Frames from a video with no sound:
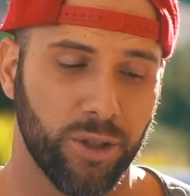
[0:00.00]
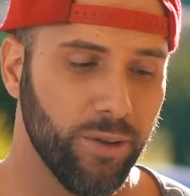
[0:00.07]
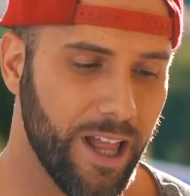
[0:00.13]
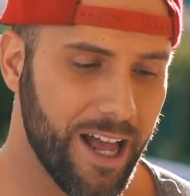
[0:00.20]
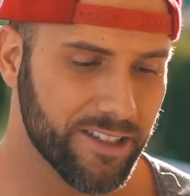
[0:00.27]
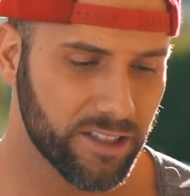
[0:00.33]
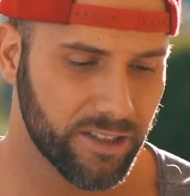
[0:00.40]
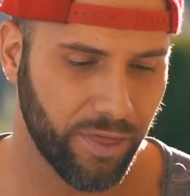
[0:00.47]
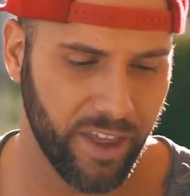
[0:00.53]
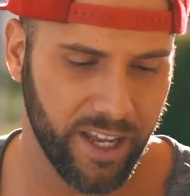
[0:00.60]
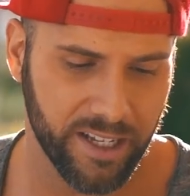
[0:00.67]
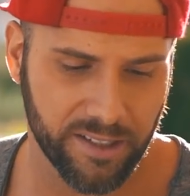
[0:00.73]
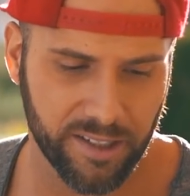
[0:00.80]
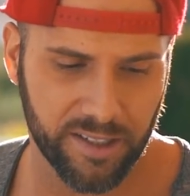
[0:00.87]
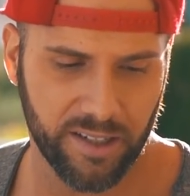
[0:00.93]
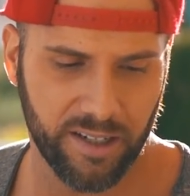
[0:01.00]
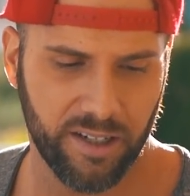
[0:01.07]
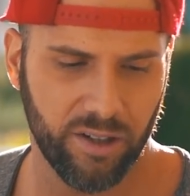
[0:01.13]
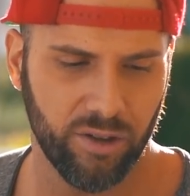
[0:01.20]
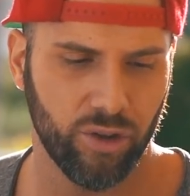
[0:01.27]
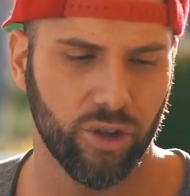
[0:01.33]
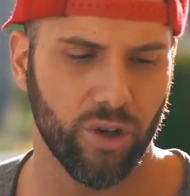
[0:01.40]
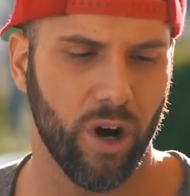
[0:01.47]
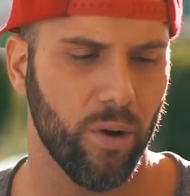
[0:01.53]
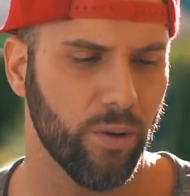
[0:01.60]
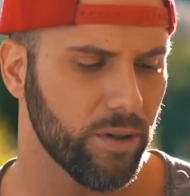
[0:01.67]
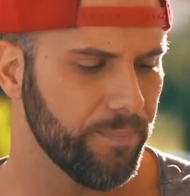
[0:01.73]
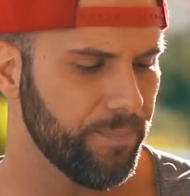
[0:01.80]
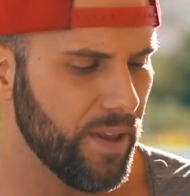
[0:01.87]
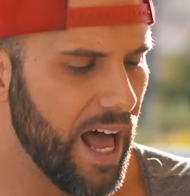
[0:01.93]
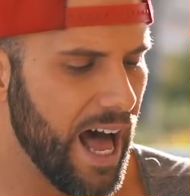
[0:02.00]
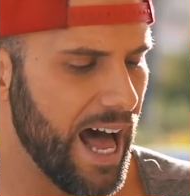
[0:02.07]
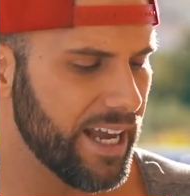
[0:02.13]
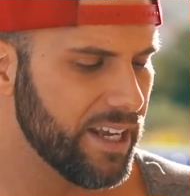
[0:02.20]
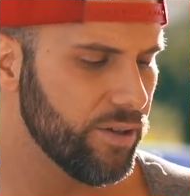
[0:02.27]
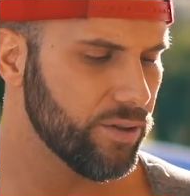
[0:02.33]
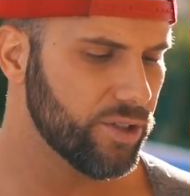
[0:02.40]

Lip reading: 2 last things. Drone. I